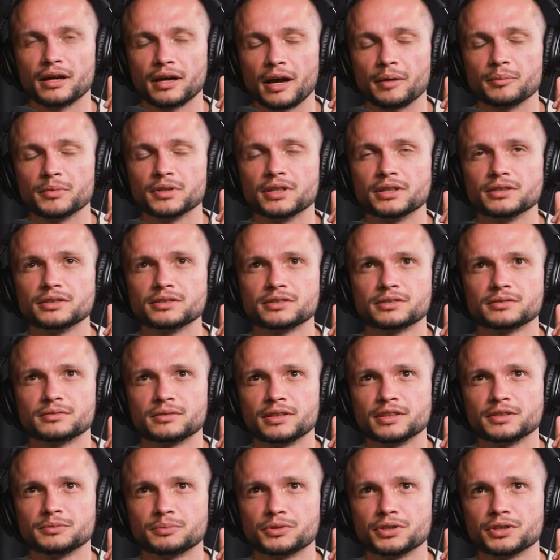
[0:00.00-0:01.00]
I mean that's
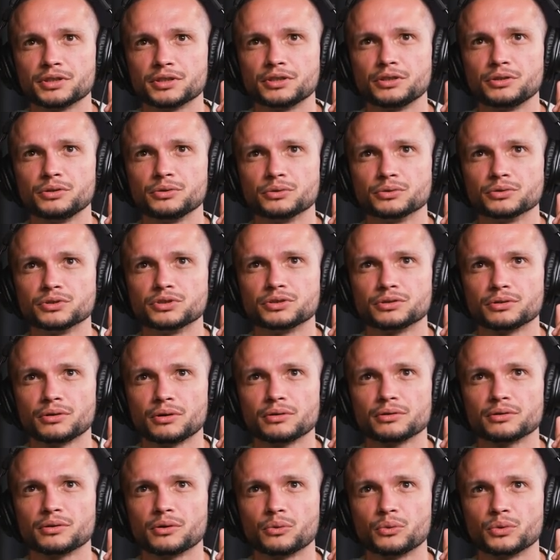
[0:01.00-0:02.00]
that's pretty huge.
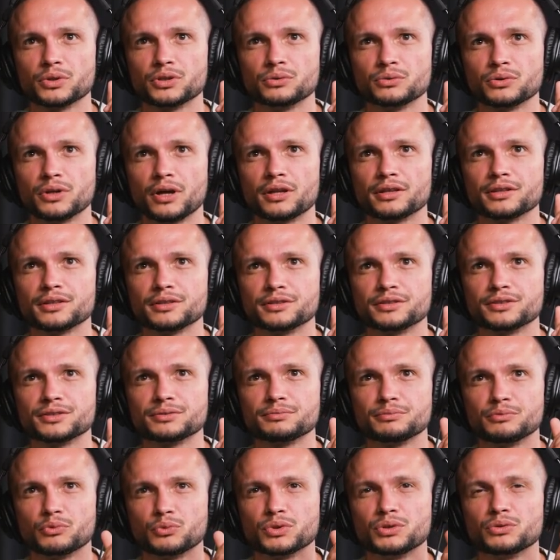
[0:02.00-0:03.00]
Although we do not
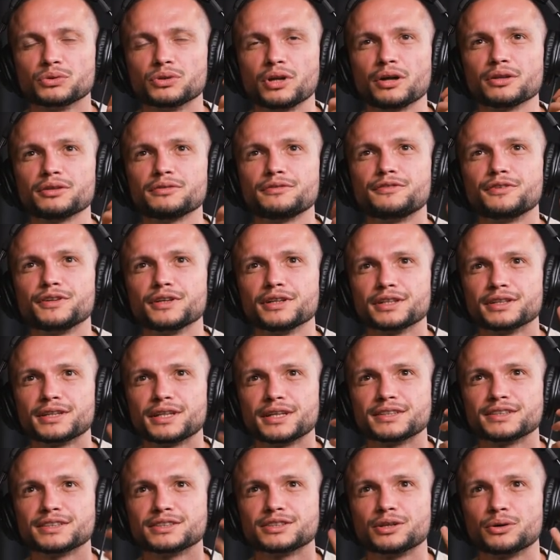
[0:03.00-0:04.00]
under we do not feel
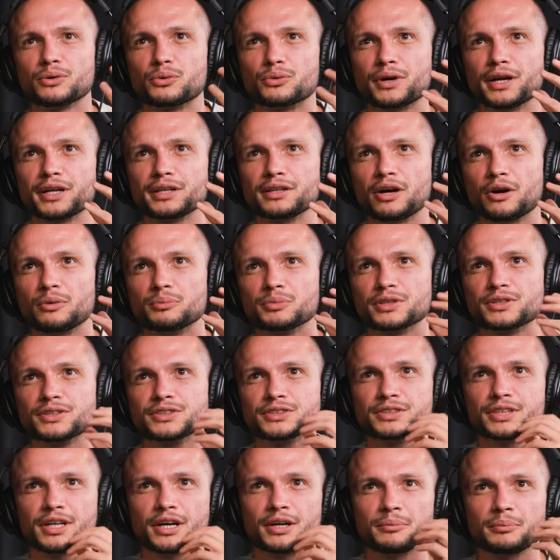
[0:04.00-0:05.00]
it as so right now
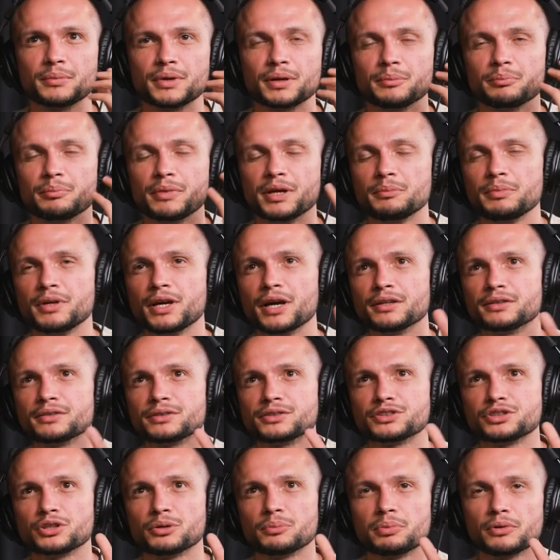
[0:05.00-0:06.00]
because there are may maybe
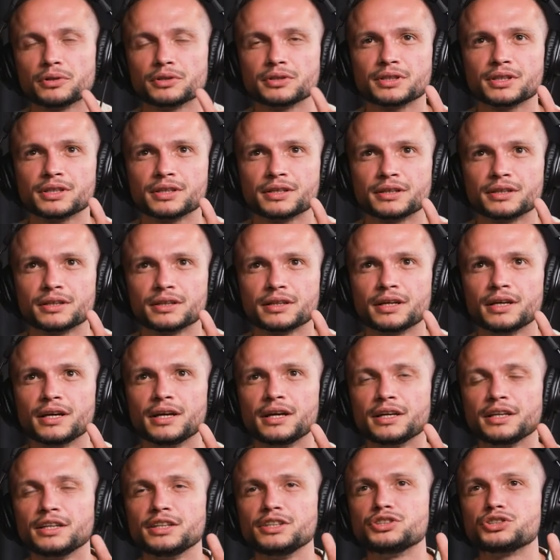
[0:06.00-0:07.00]
other geopolitical
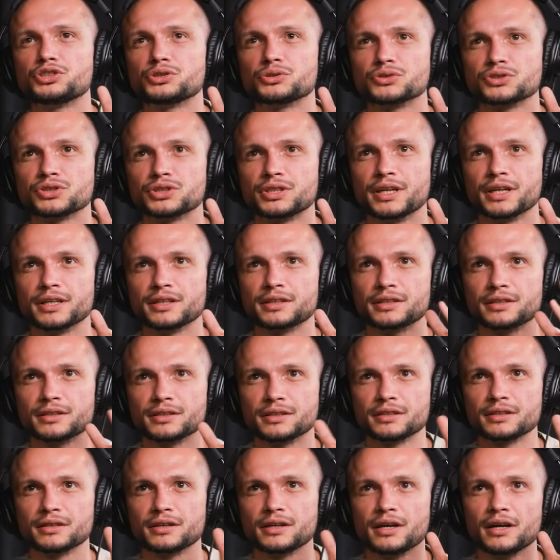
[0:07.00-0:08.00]
issues that
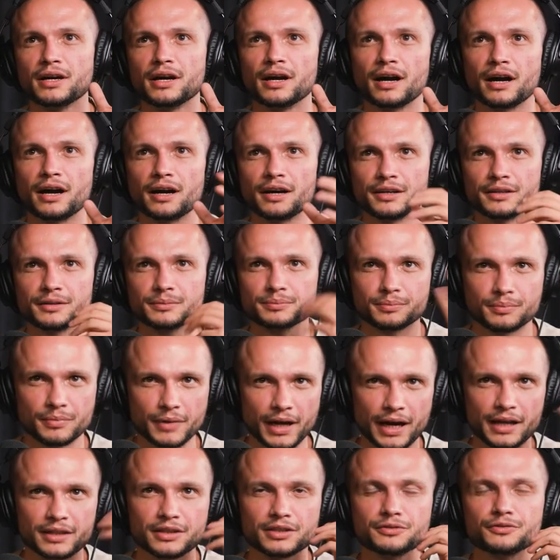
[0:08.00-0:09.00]
uh, are
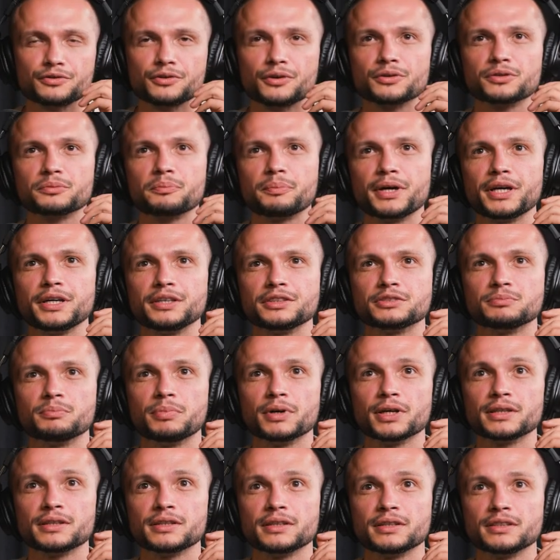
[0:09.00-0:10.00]
at the front page,
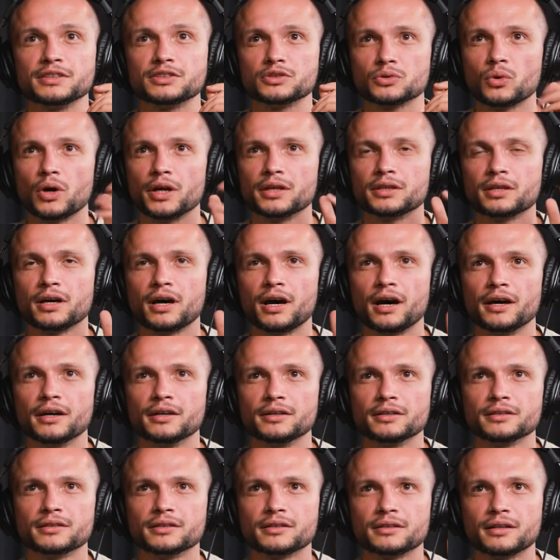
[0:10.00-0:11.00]
but it's quite
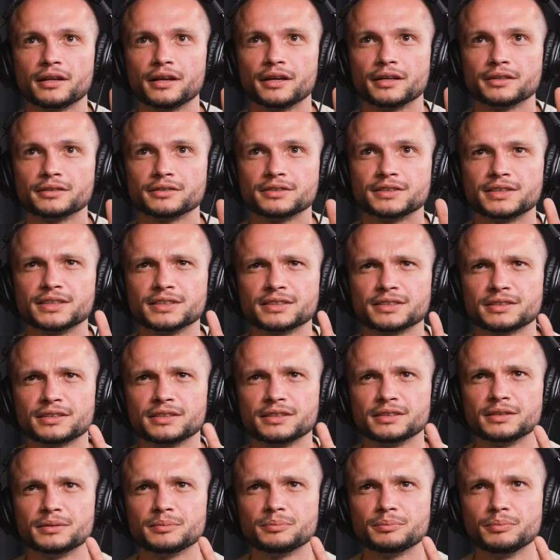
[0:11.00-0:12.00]
high. Like
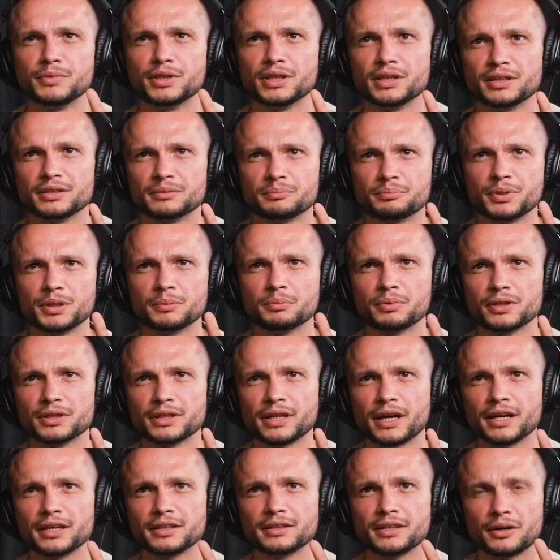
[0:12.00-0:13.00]
60 million
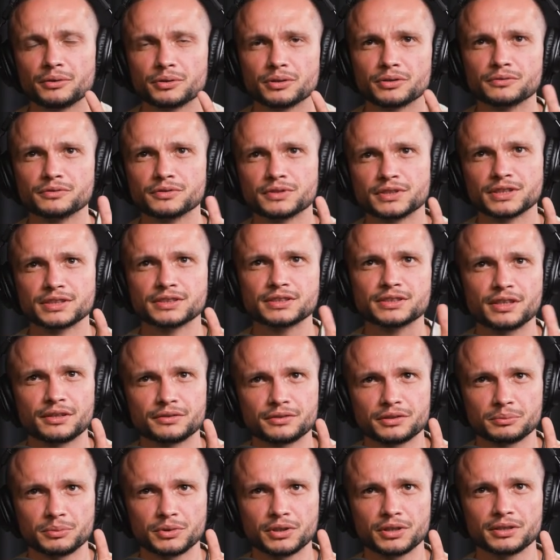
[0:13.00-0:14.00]
people died out of
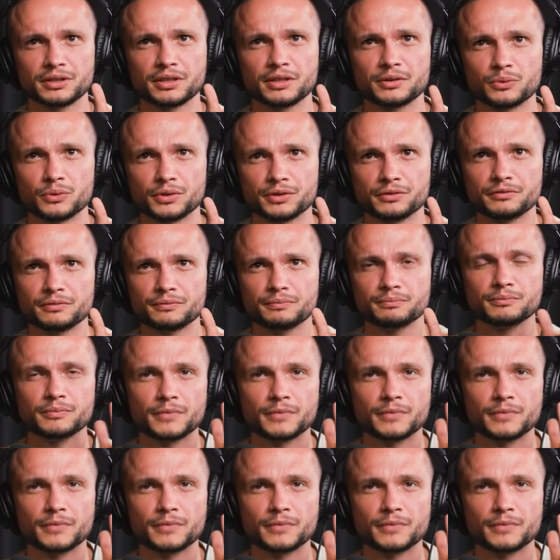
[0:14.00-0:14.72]
600 million that were in.